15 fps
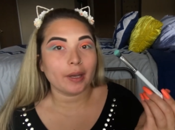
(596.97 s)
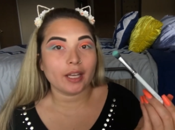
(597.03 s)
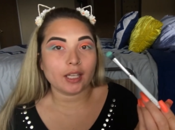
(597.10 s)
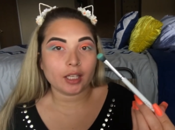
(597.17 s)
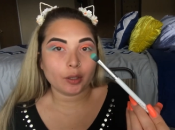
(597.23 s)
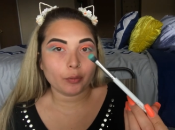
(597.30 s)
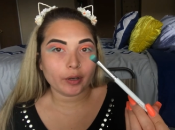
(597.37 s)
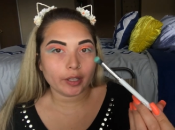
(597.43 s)
my
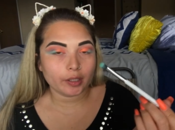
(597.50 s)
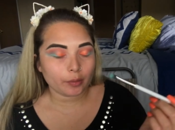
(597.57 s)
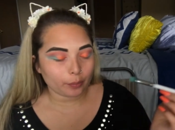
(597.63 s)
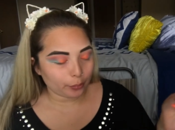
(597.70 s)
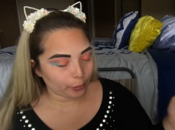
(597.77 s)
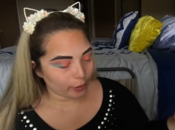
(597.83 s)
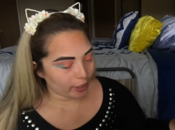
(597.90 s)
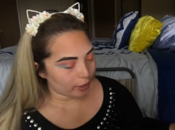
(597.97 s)
E1
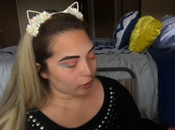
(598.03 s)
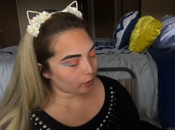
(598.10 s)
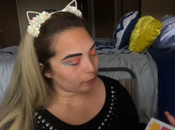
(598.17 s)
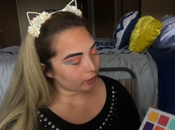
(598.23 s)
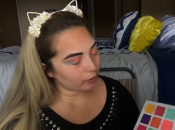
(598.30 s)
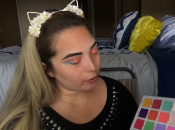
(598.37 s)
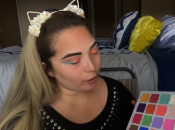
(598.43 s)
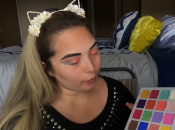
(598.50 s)
brush, I'm
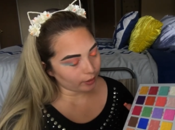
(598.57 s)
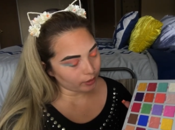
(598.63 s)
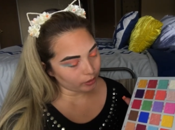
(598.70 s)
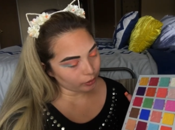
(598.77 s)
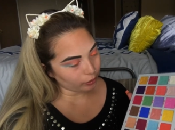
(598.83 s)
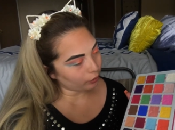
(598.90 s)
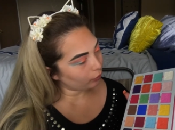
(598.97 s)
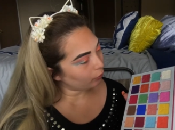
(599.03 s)
going to go
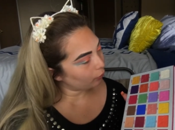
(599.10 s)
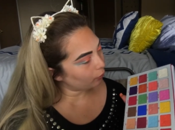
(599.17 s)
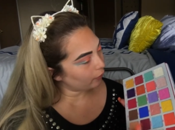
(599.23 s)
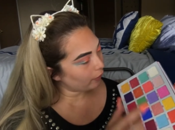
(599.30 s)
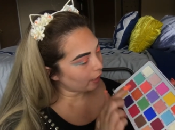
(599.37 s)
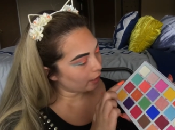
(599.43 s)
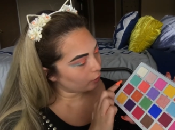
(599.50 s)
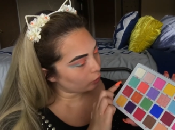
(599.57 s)
into
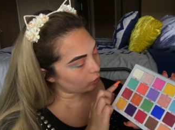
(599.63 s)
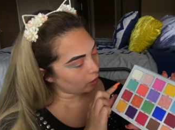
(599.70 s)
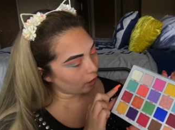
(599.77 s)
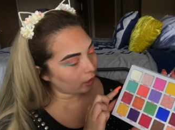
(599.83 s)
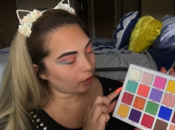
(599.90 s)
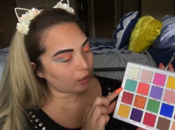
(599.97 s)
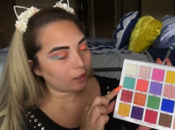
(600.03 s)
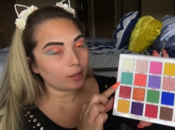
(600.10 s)
that
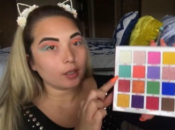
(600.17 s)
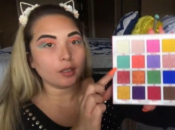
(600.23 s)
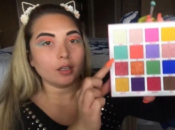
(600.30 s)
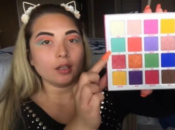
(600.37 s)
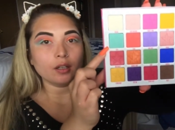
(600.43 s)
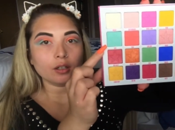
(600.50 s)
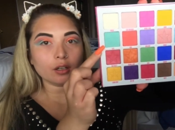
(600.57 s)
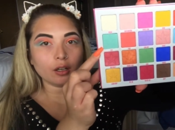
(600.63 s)
shade
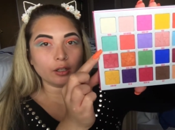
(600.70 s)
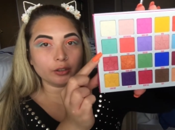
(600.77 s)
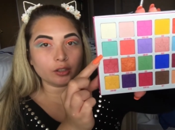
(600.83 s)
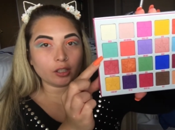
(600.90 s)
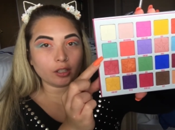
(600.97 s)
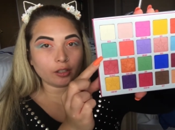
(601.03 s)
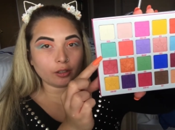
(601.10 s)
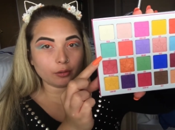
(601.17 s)
called
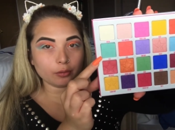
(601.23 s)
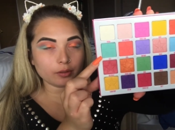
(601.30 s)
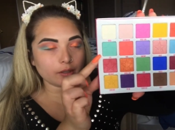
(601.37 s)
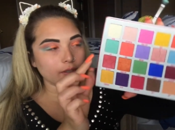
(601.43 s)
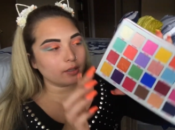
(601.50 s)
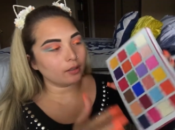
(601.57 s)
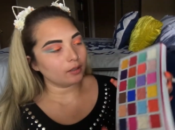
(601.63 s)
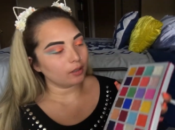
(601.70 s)
Cute